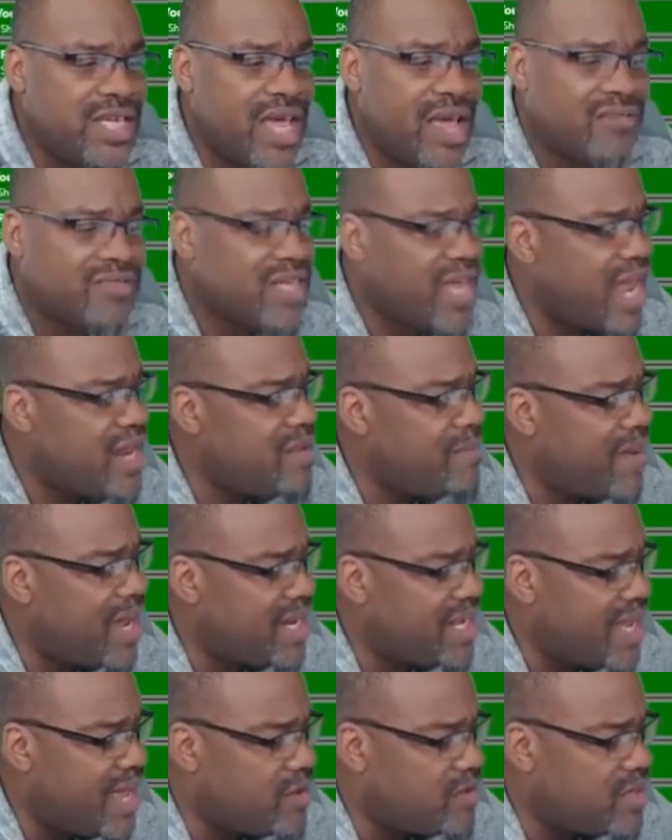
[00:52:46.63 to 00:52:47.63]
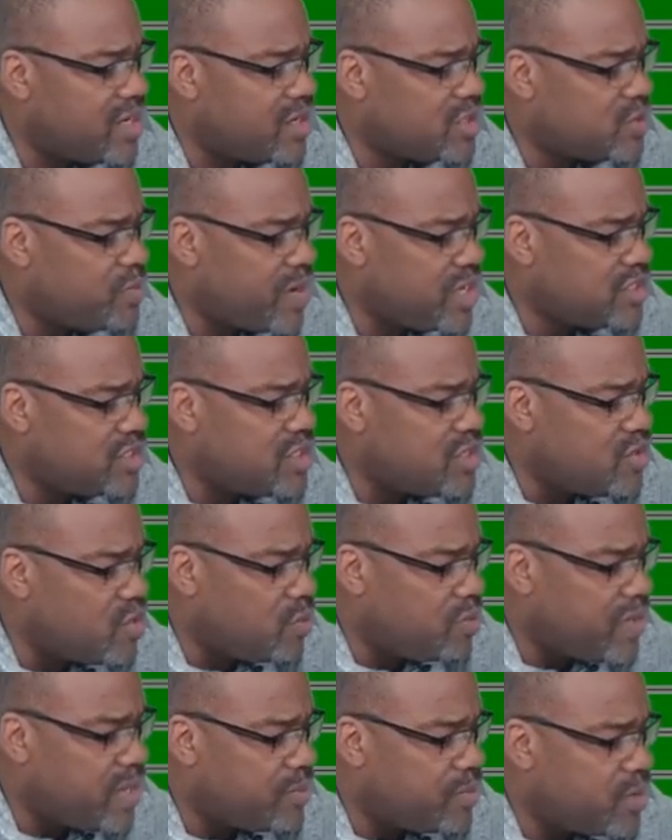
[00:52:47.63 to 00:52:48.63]
Fs. Anybody out there, especially
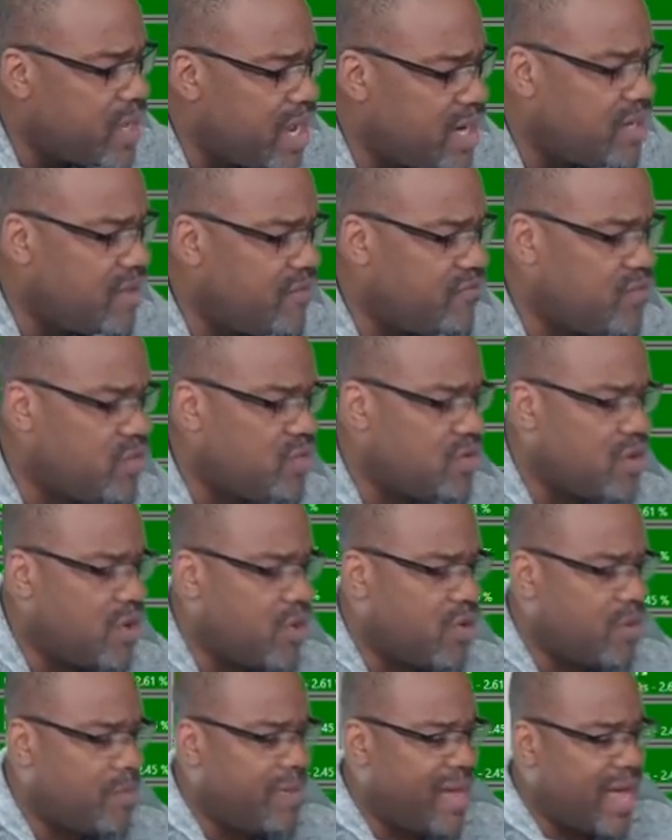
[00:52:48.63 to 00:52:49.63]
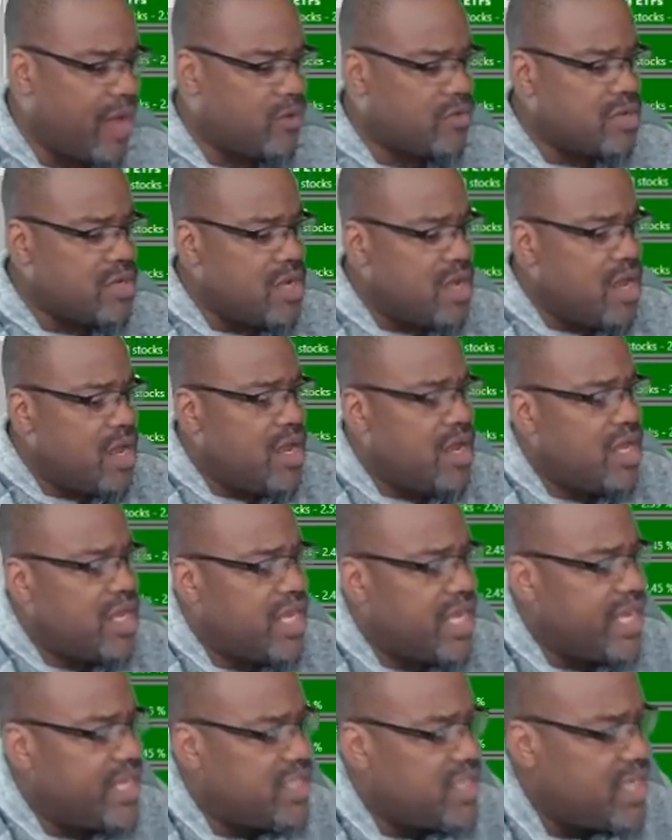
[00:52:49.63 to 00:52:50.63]
new people, any of you know about
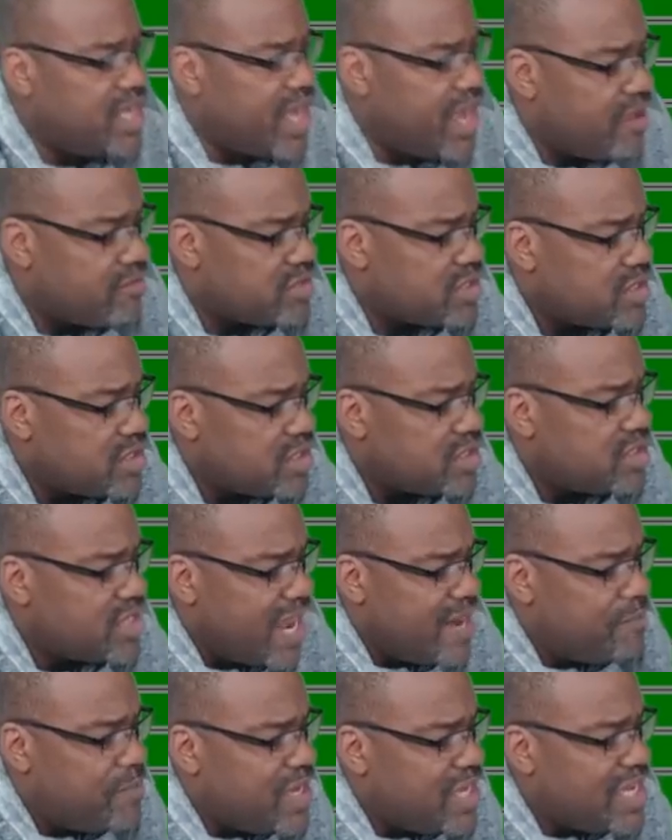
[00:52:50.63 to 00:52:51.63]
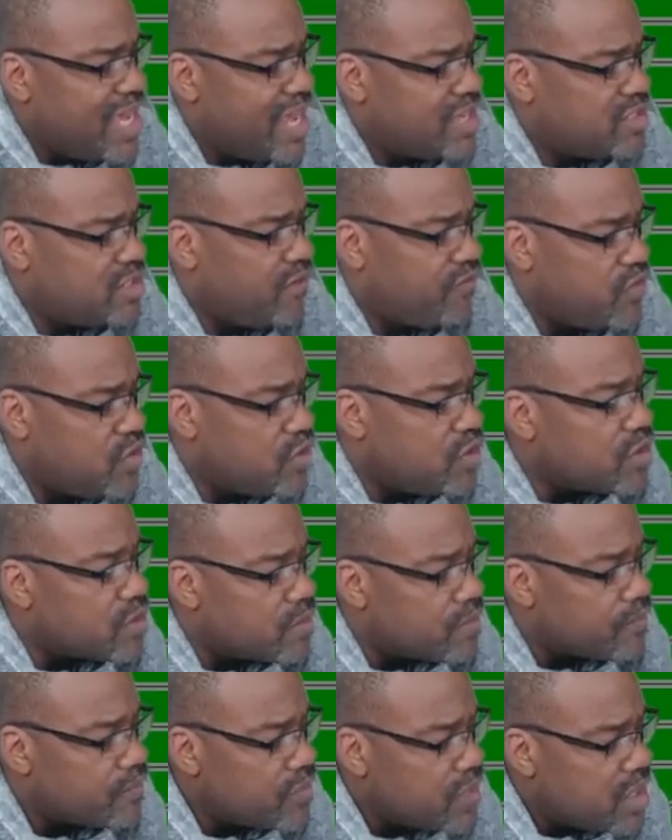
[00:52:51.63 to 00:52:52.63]
E T Fs? Type a yes if you
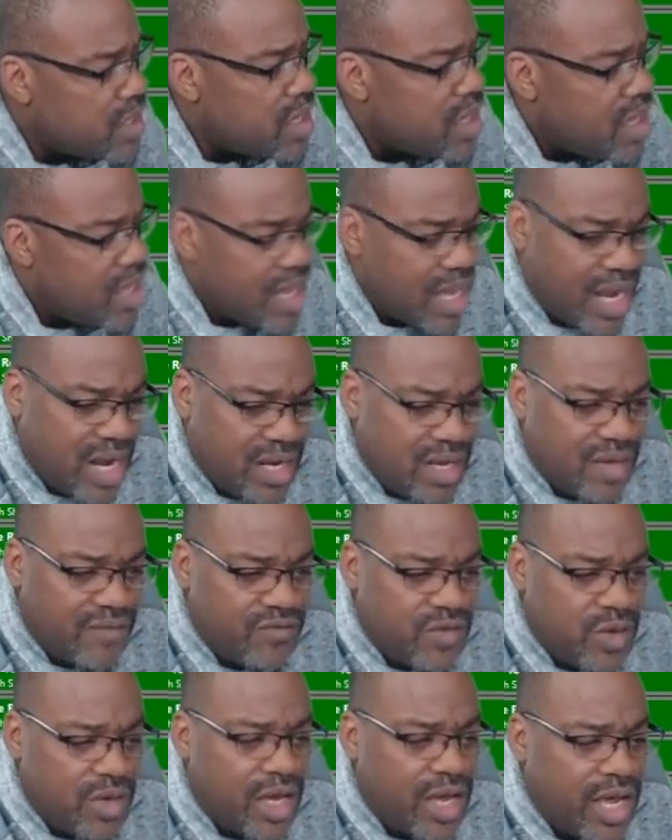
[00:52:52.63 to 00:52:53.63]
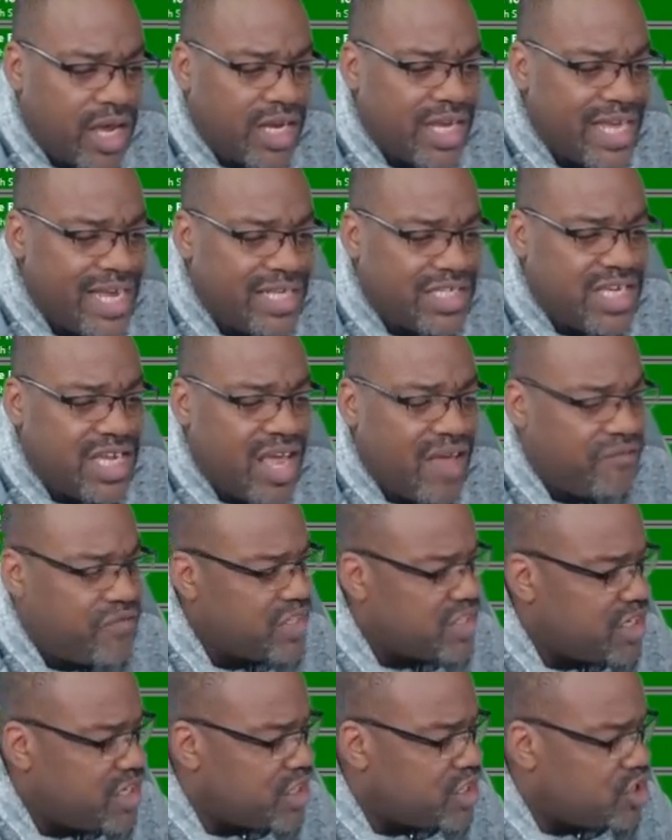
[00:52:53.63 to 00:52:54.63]
do. Any of you, an E T F
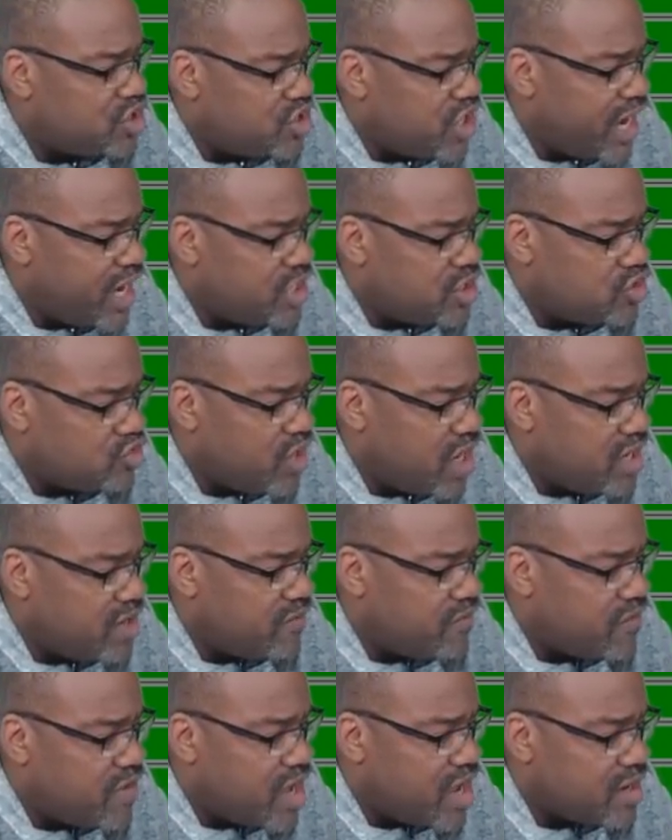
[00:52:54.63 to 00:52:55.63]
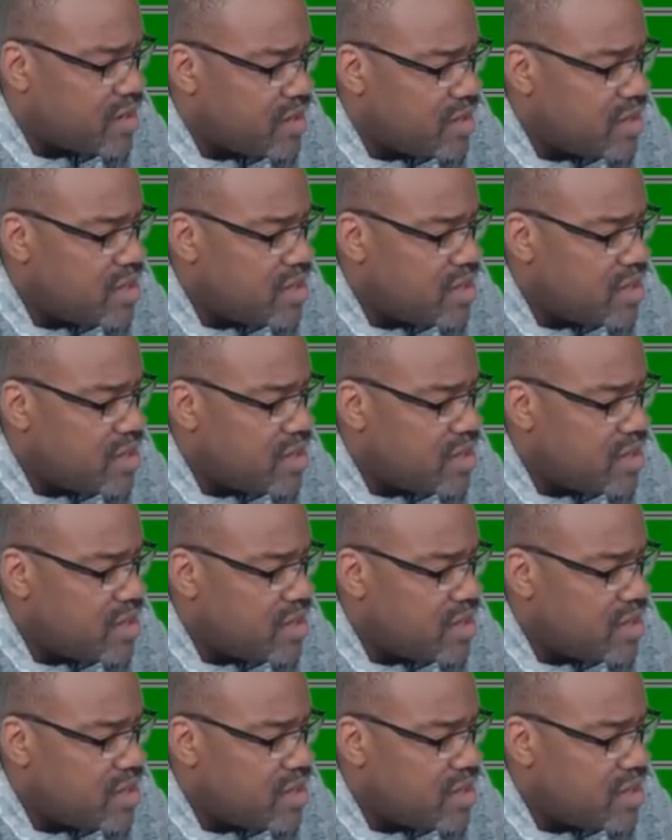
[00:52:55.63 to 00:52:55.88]
is an exchange traded fund.